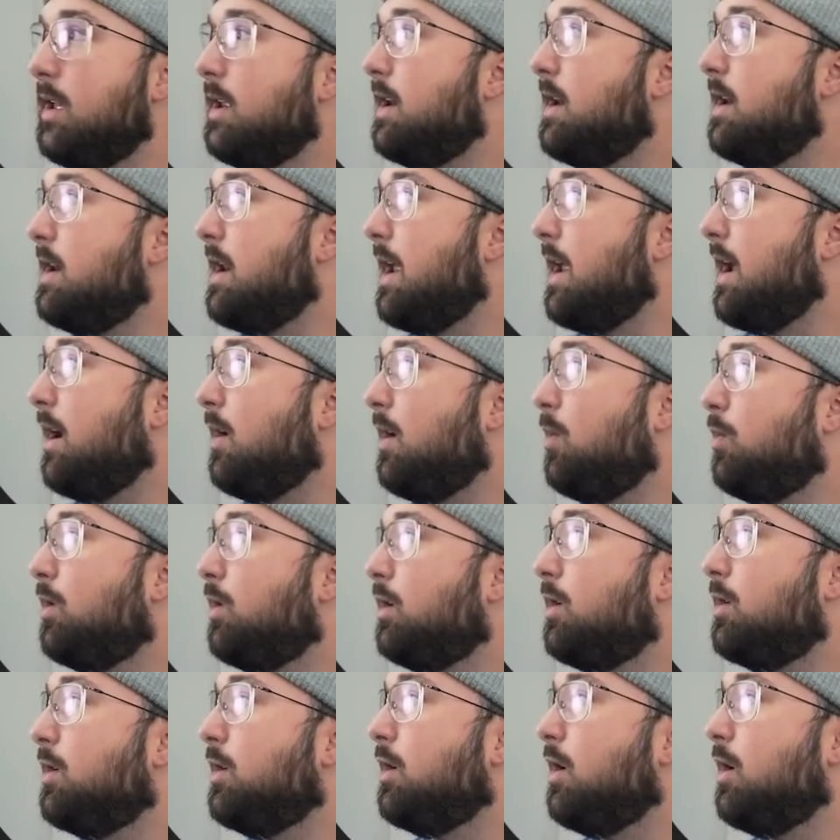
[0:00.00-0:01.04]
Now
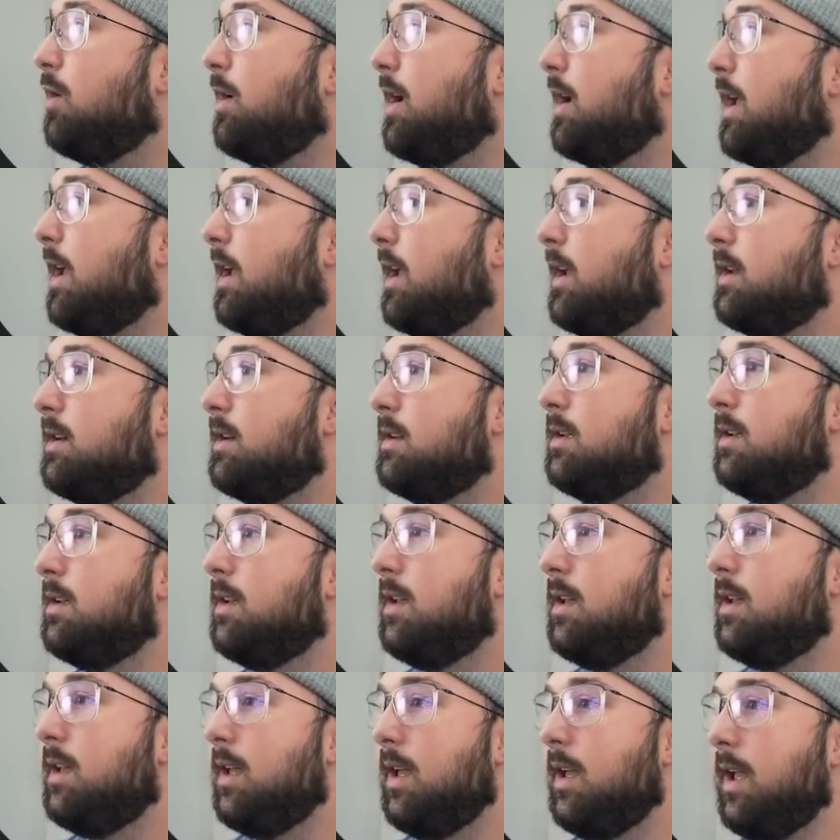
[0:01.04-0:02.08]
we're gonna go ahead
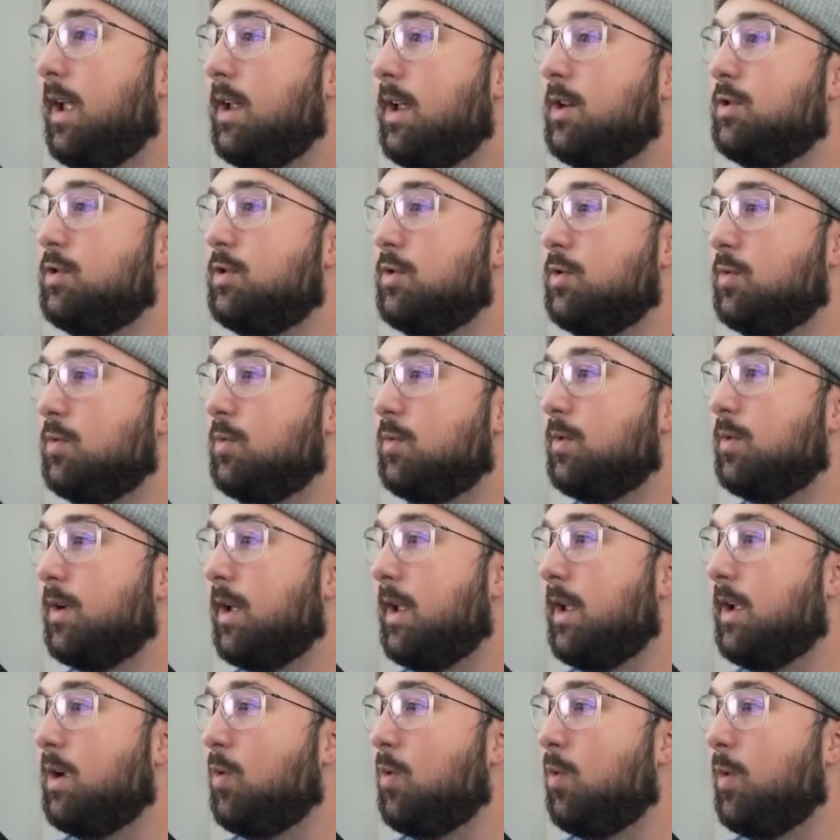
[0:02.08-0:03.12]
and do
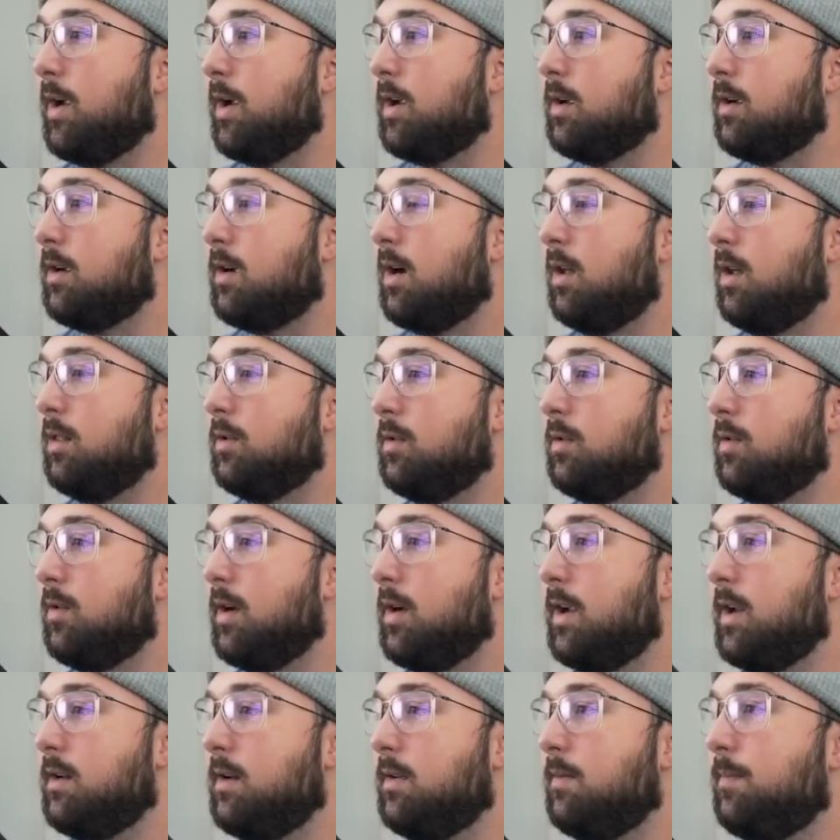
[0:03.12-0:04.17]
a quick color
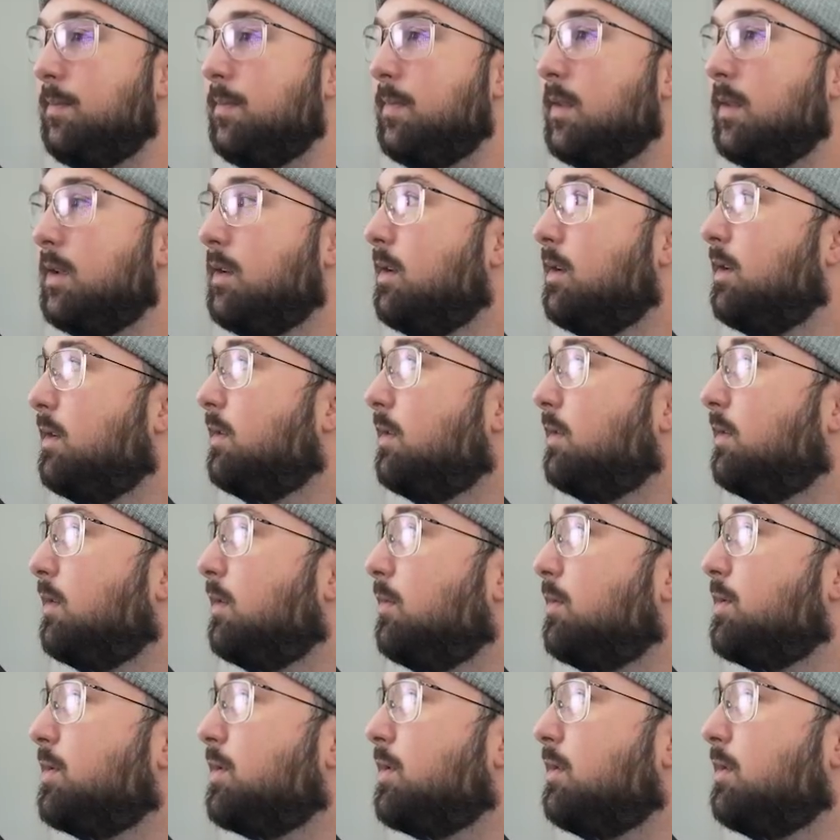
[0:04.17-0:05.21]
grade. So
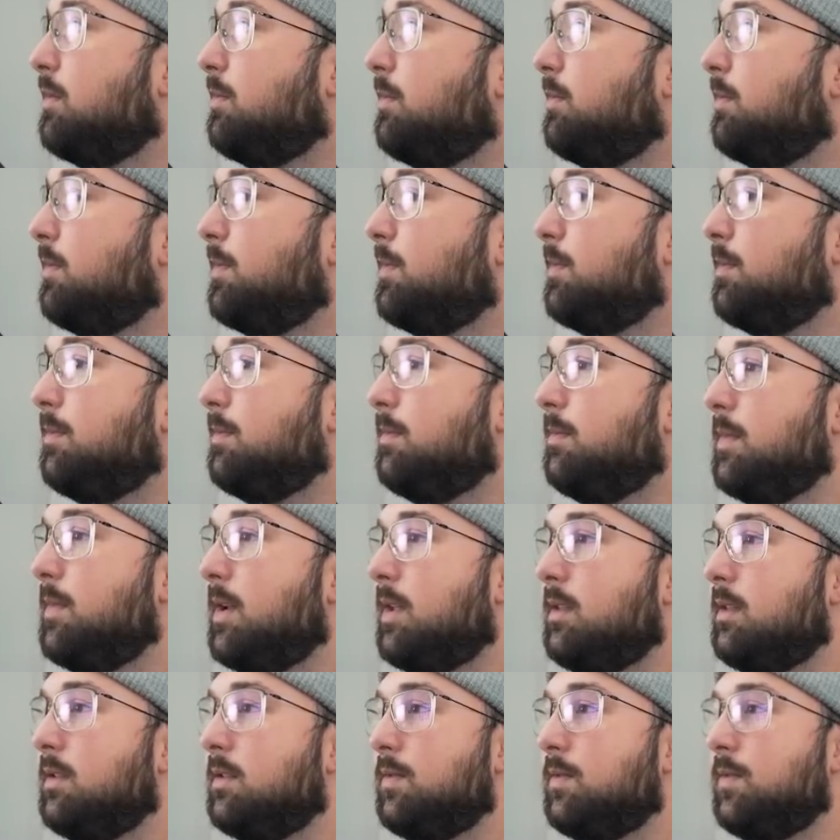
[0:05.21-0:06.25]
we're just gonna
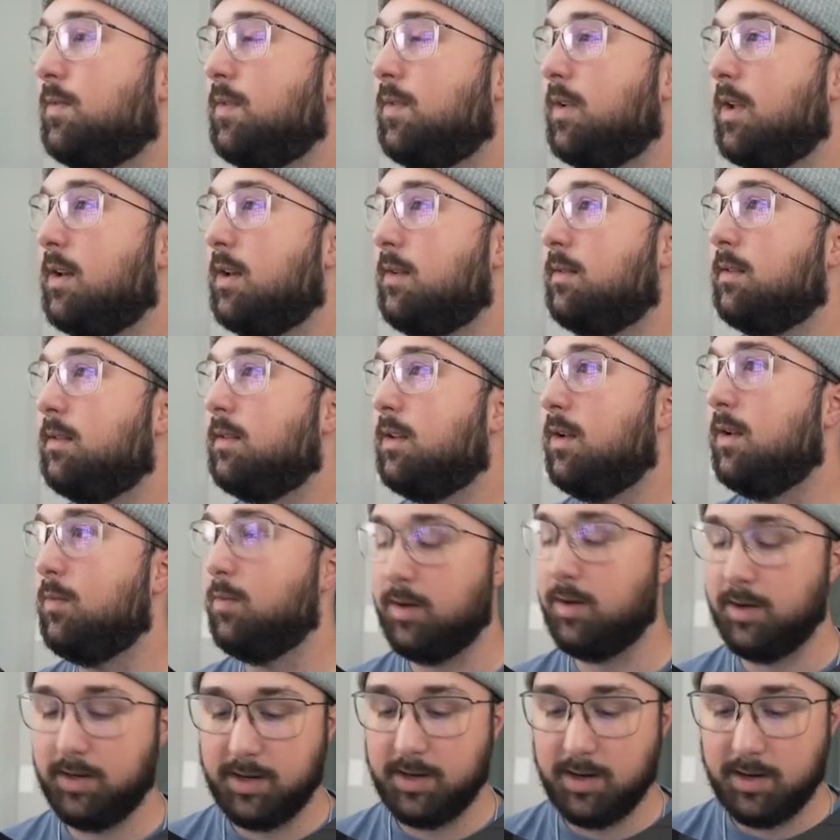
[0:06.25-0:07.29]
make this fit, and
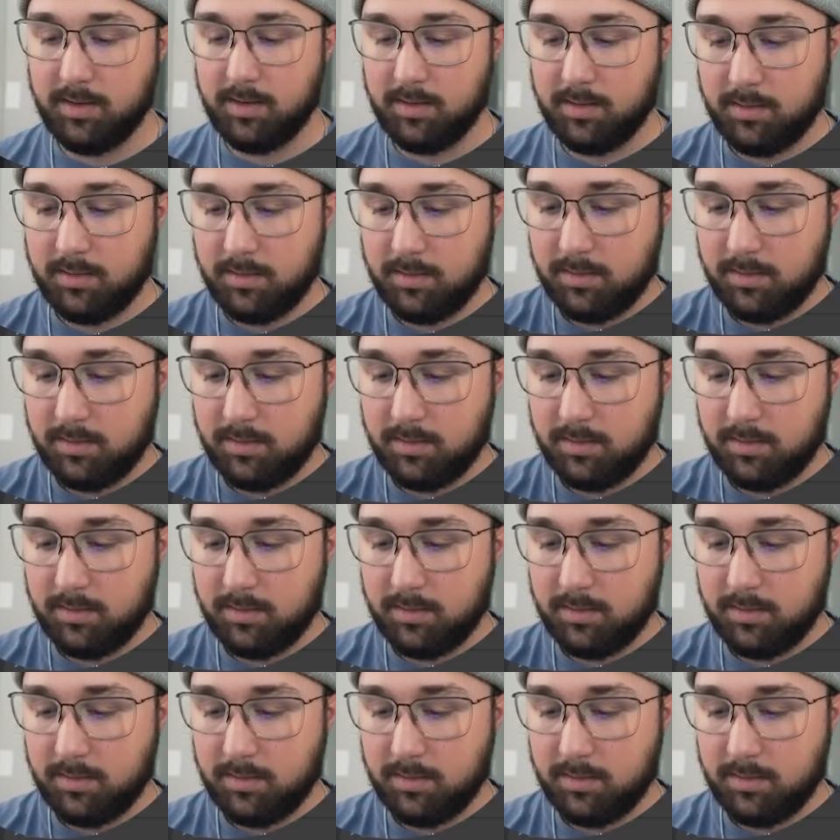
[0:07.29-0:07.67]
we're gonna get